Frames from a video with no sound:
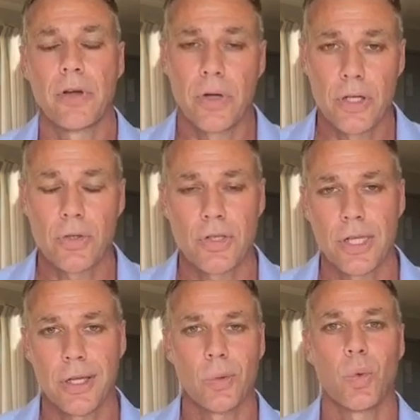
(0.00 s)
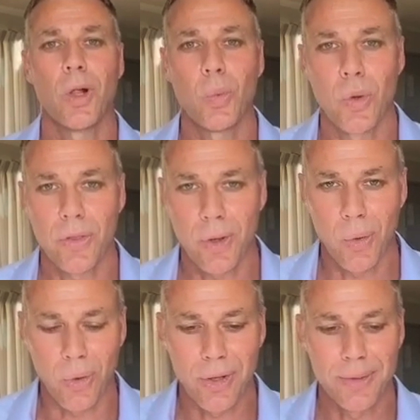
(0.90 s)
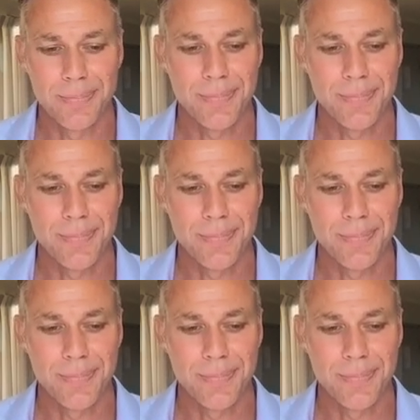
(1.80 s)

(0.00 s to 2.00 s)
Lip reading: Very interesting and well worth a look.